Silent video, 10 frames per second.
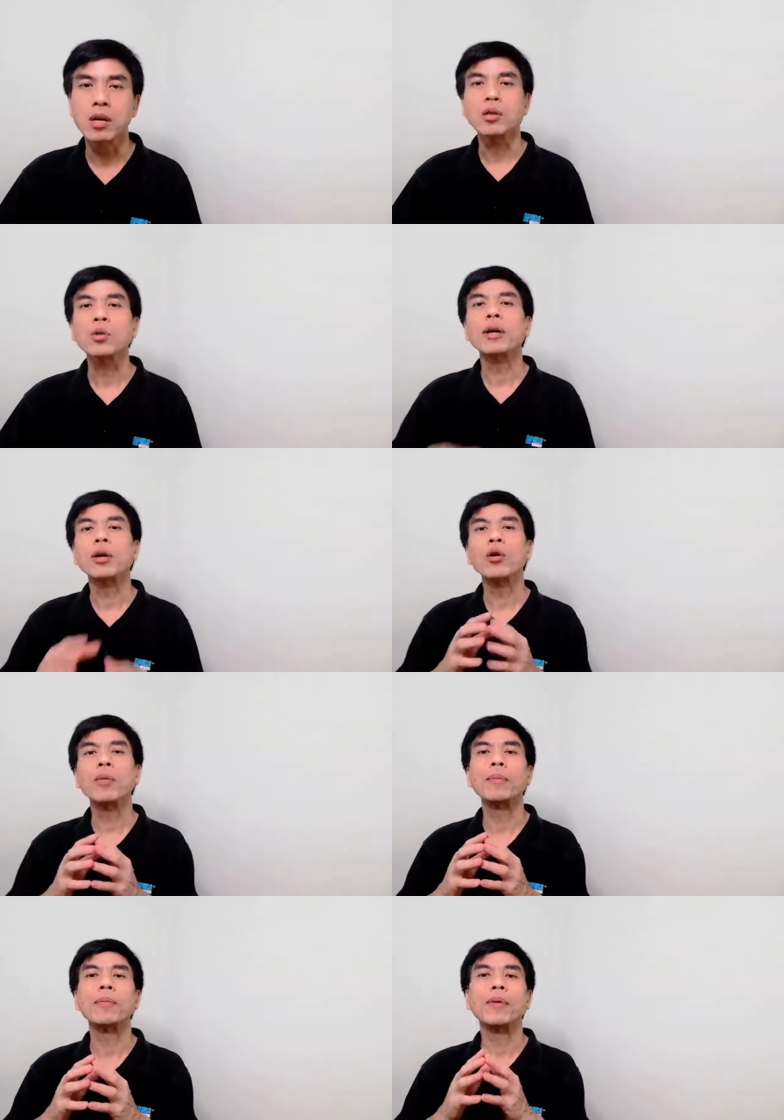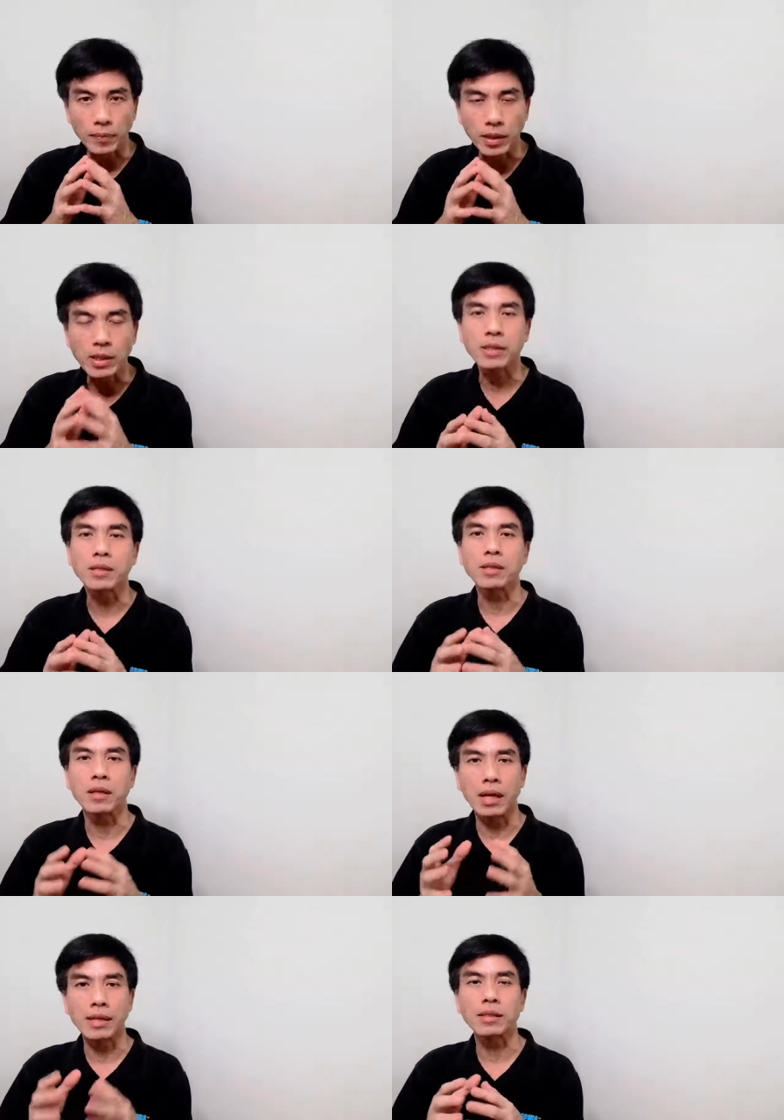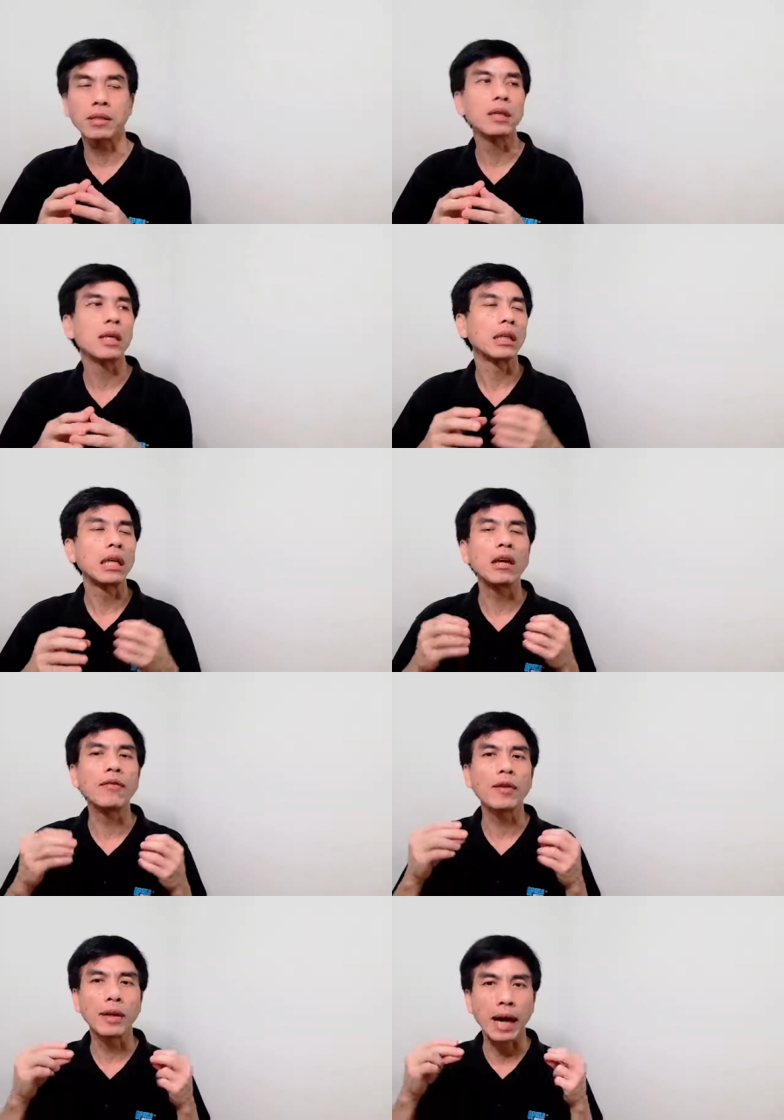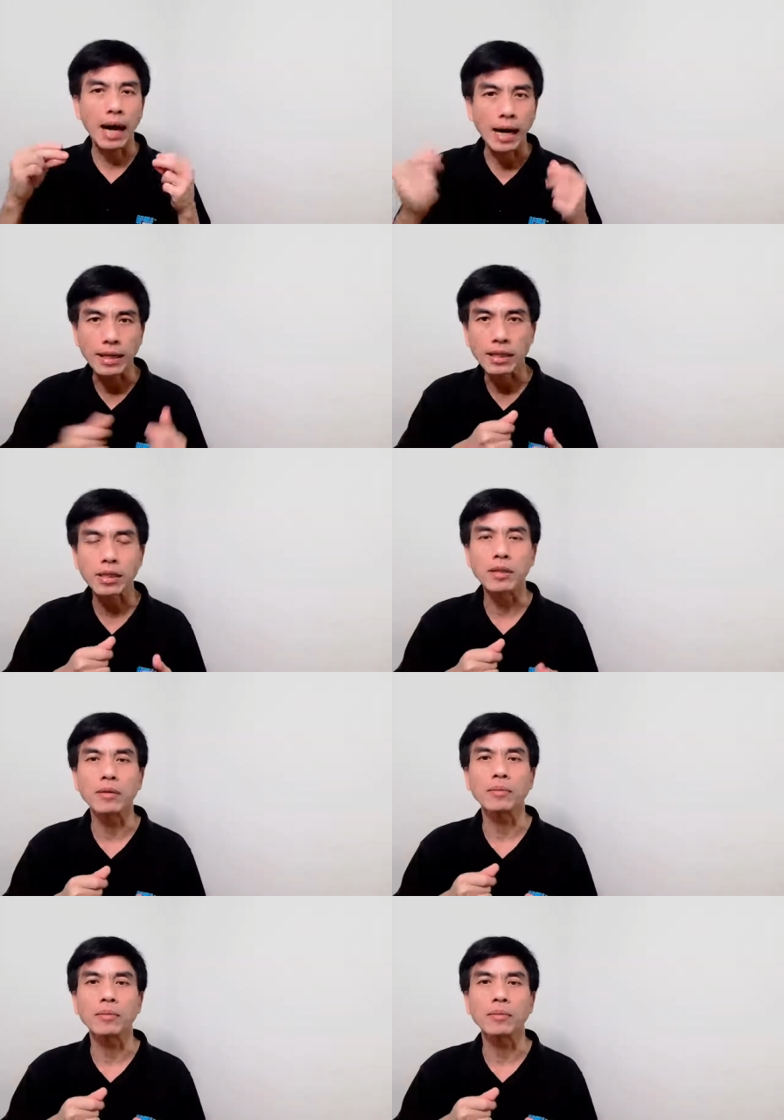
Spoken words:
So I hope this lesson gave you an idea